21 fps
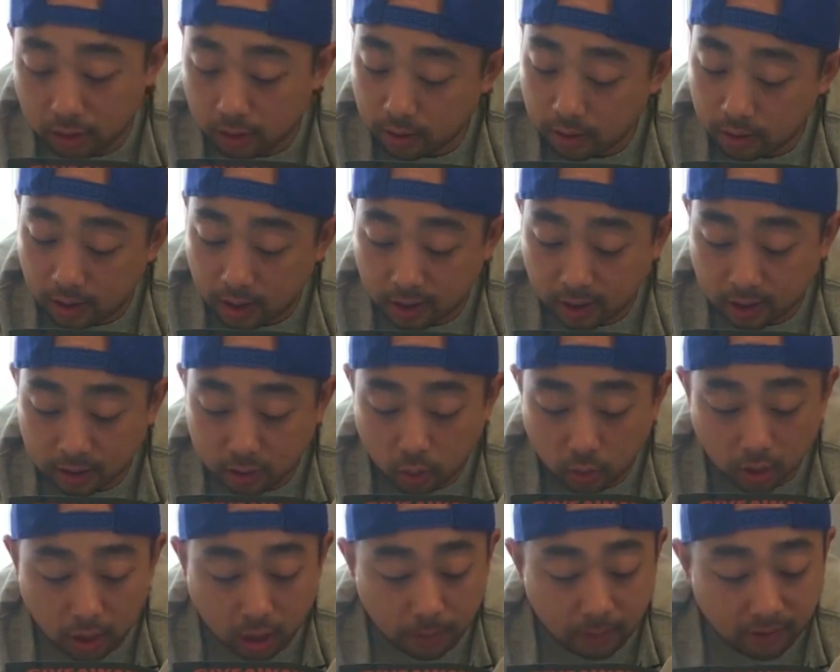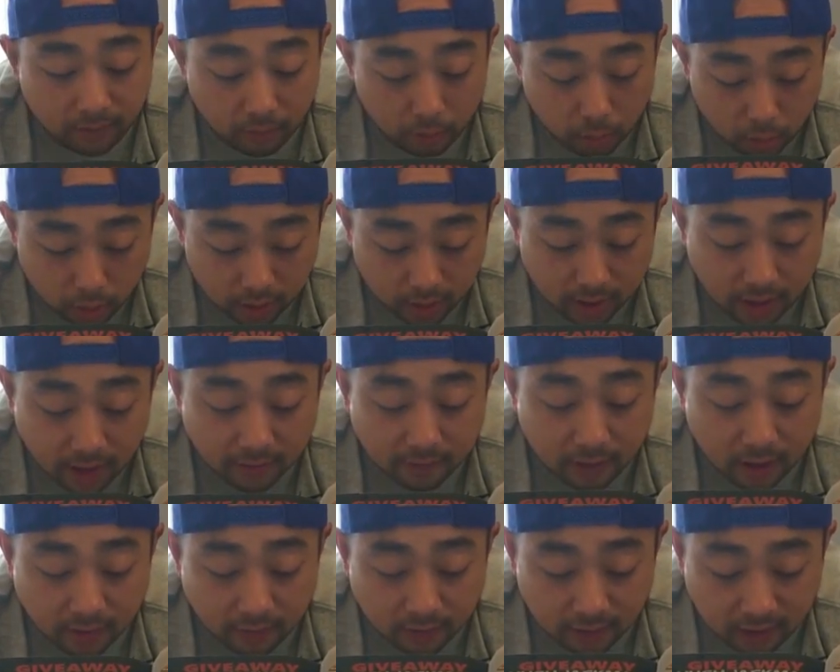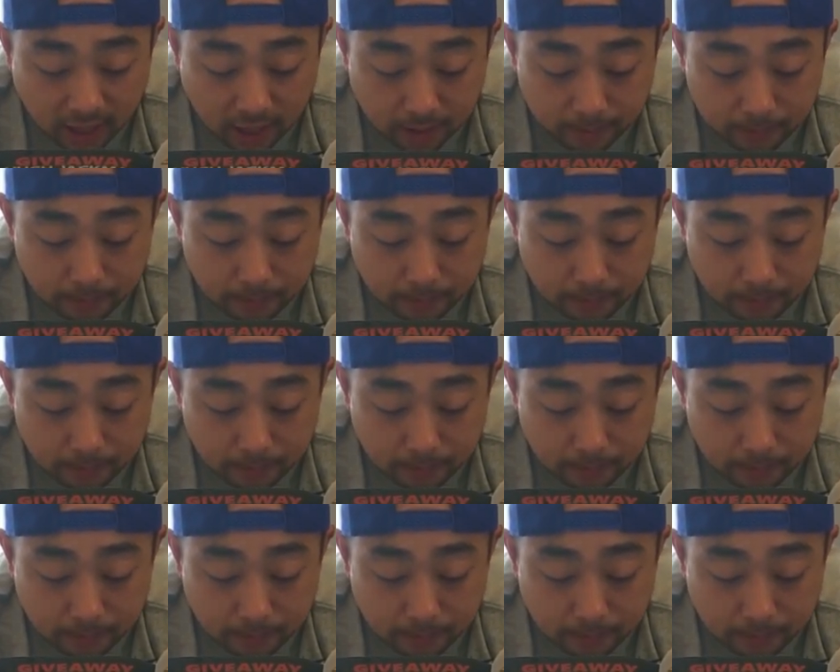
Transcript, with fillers: I get to wake up every morning at 5 a.m.